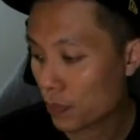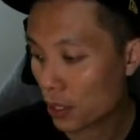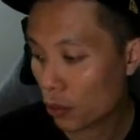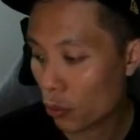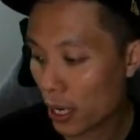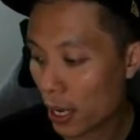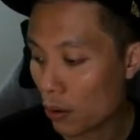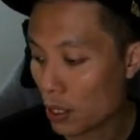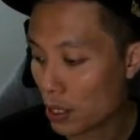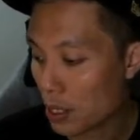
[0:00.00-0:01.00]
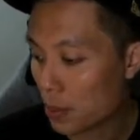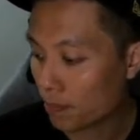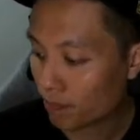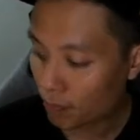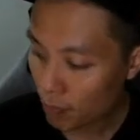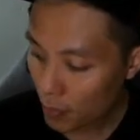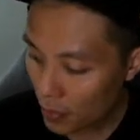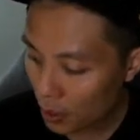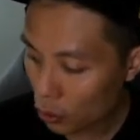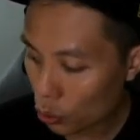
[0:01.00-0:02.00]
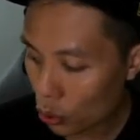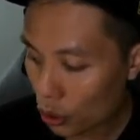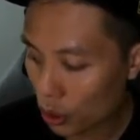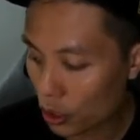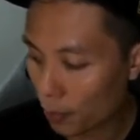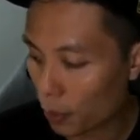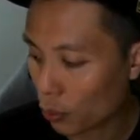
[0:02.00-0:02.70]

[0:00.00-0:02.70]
a red LED, 2 short jumper